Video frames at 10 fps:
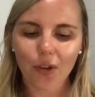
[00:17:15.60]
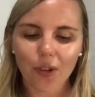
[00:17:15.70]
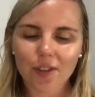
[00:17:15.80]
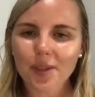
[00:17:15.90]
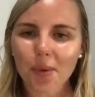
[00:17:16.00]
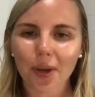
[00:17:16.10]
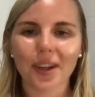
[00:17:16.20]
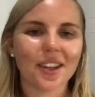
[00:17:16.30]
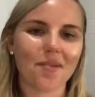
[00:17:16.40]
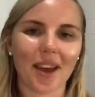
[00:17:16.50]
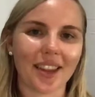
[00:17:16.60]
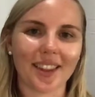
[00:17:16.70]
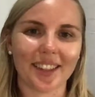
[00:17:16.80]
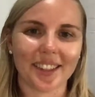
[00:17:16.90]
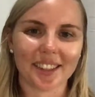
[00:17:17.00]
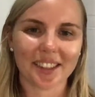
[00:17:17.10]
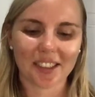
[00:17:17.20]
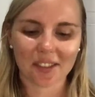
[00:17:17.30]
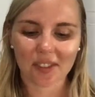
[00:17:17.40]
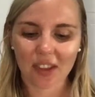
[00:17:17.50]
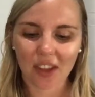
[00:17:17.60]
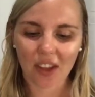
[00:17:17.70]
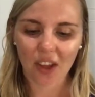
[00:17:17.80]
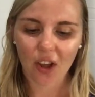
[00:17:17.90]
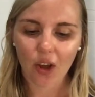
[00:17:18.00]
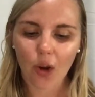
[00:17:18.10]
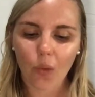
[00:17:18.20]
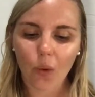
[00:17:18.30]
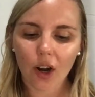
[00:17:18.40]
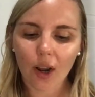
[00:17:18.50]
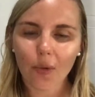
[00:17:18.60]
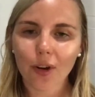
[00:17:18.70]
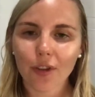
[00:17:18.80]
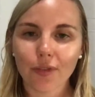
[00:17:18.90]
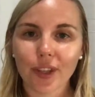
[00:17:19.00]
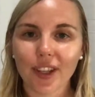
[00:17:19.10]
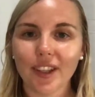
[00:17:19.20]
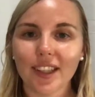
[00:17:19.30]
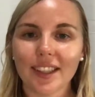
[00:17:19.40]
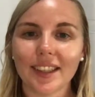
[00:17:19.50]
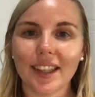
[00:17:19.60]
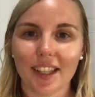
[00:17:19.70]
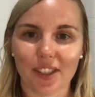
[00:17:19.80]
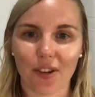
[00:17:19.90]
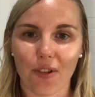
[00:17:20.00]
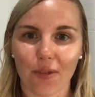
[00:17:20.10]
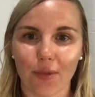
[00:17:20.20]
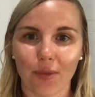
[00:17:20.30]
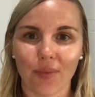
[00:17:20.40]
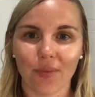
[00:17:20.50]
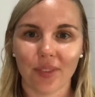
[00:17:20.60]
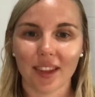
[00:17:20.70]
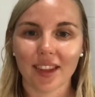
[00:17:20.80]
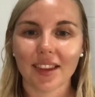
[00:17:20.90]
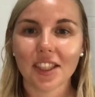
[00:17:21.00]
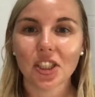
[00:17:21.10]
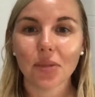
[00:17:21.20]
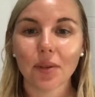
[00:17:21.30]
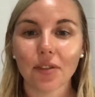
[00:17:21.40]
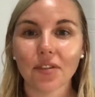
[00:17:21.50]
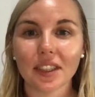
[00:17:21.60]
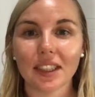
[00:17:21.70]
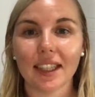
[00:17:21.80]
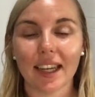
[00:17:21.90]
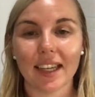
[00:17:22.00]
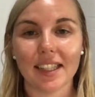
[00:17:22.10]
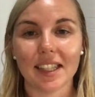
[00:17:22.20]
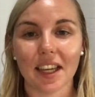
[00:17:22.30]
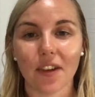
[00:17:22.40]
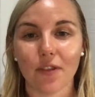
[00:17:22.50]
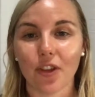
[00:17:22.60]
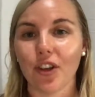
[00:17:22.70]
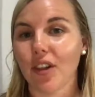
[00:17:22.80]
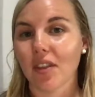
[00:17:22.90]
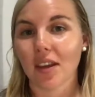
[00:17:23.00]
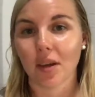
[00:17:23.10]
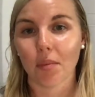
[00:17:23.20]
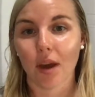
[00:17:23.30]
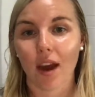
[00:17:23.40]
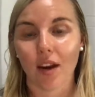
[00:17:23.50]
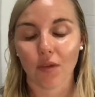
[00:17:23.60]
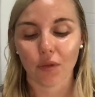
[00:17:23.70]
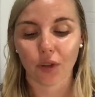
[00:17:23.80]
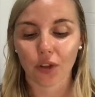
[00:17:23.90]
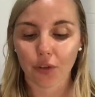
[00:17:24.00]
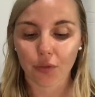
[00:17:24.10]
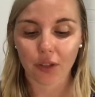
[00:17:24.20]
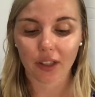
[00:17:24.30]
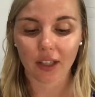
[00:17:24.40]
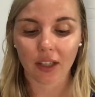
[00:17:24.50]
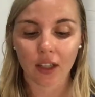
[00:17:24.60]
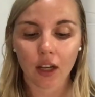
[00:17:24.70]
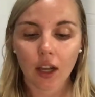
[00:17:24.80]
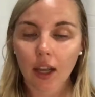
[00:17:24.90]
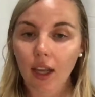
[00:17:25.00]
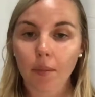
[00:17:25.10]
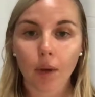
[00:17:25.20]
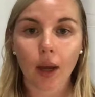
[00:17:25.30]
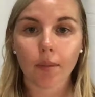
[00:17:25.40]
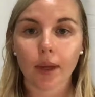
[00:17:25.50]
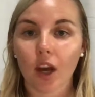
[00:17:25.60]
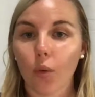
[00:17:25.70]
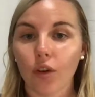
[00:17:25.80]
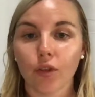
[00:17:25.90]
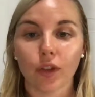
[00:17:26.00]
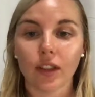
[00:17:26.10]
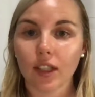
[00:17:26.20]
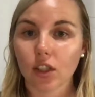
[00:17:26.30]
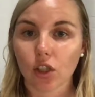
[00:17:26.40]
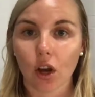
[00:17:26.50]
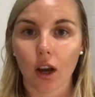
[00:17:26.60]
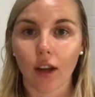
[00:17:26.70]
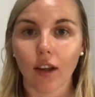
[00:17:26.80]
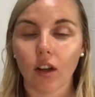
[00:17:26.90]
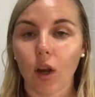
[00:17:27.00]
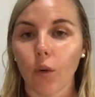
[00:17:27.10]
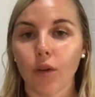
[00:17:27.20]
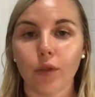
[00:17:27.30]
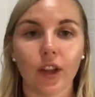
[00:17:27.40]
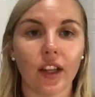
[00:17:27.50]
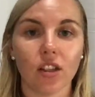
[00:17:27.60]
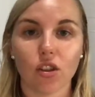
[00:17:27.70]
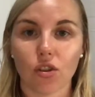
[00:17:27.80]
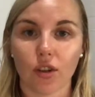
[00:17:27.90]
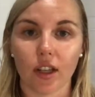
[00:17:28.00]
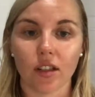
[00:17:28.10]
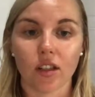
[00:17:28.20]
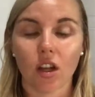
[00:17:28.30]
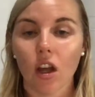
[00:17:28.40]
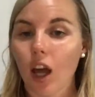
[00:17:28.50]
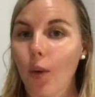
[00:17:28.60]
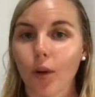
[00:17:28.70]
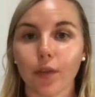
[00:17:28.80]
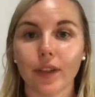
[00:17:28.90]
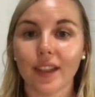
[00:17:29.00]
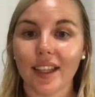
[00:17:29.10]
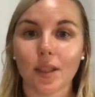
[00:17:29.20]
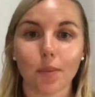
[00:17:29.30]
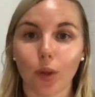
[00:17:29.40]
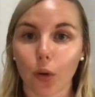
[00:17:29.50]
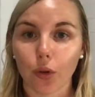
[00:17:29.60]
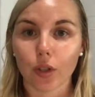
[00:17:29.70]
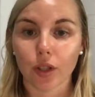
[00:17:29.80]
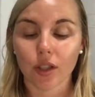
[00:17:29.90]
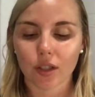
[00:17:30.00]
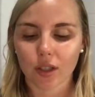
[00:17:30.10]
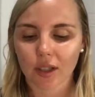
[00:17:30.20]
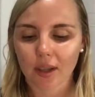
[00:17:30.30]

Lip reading: We've spoken about this. What I want to feel less of. This should be really easy for you to think about and for you to fill in. It might be, I want to feel less tired. I want to feel less stressed. I want to feel less bloated.